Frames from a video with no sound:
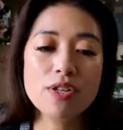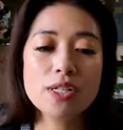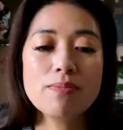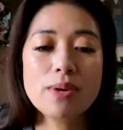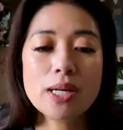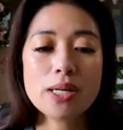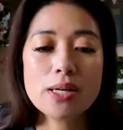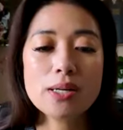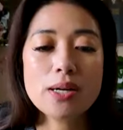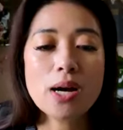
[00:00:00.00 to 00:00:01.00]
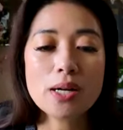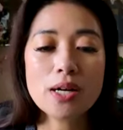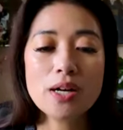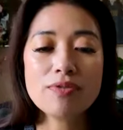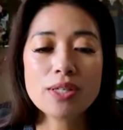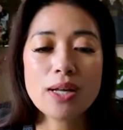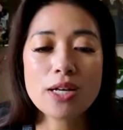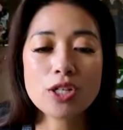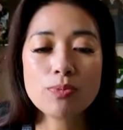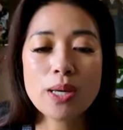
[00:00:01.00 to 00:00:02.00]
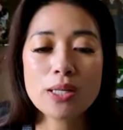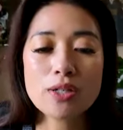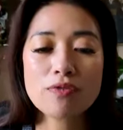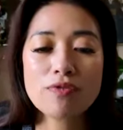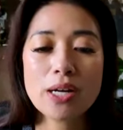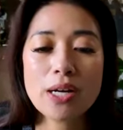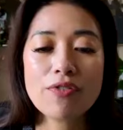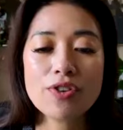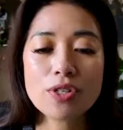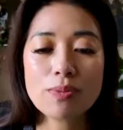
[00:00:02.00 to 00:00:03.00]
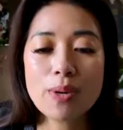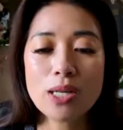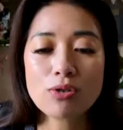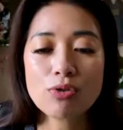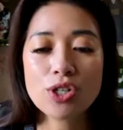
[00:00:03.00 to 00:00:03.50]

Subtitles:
Visit medicare.gov/PACE to find out there's a PACE